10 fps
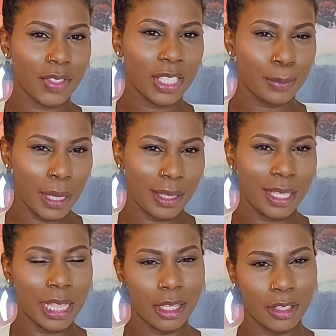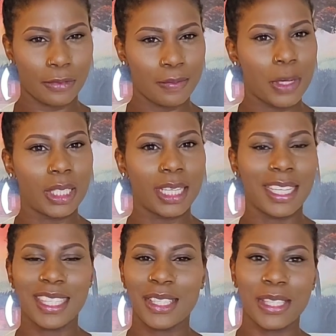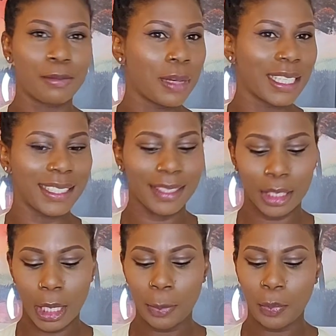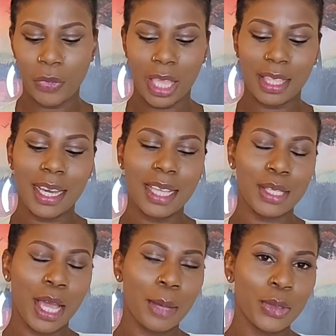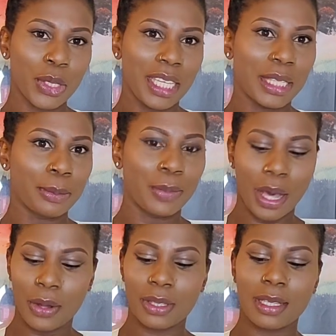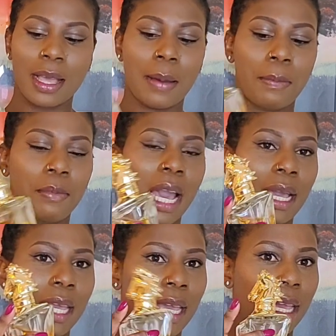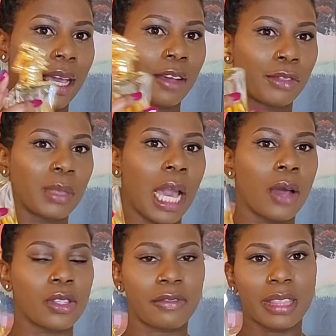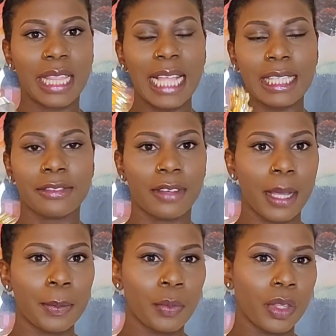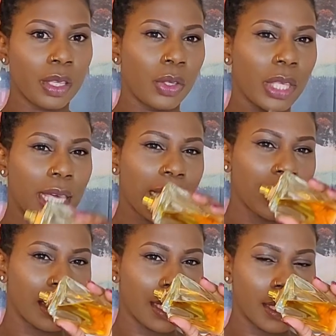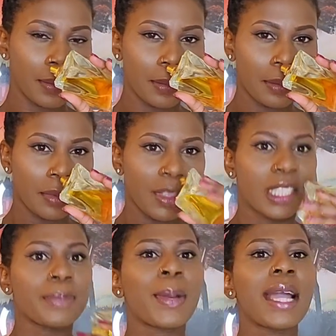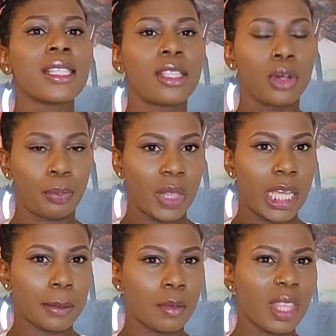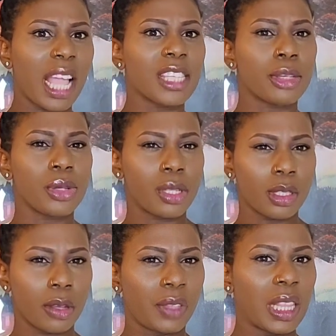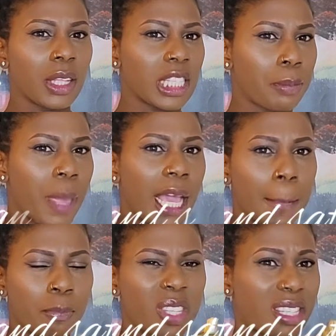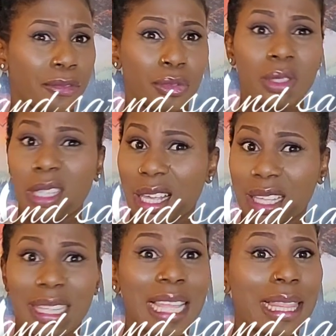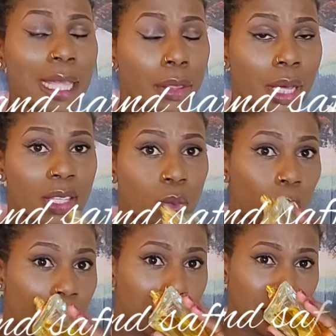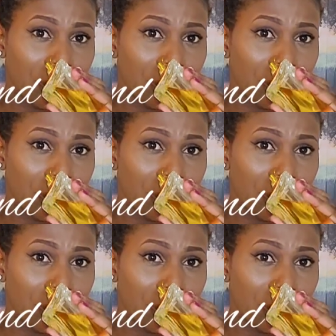spend a lot of money to smell good. And guys, I'm talking about Maher from the house of Latafa. You get this spicy opening as a result of the nutmeg, saffron, I can get leather as well.